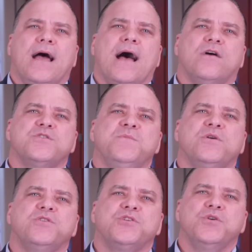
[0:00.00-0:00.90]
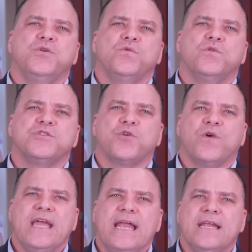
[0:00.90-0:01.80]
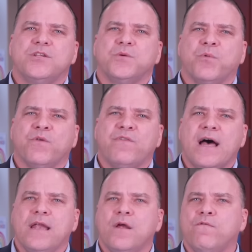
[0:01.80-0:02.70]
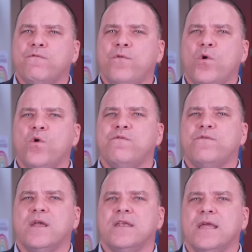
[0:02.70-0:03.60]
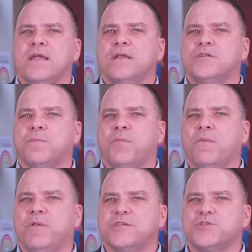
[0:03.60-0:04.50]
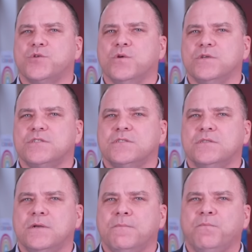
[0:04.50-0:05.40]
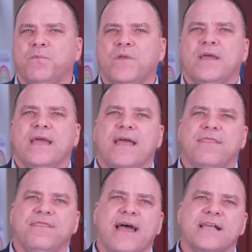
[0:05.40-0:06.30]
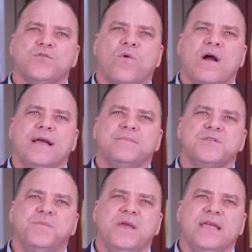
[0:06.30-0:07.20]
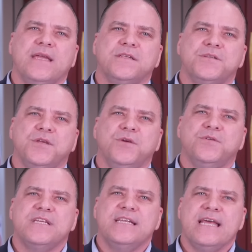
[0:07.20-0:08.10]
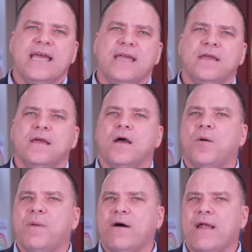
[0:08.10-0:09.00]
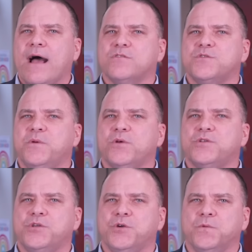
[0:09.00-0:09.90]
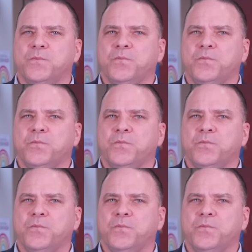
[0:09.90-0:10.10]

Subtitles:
House Bill 2 was created to provide full funding to public schools. And that's why I'm speaking to you today about House Bill 2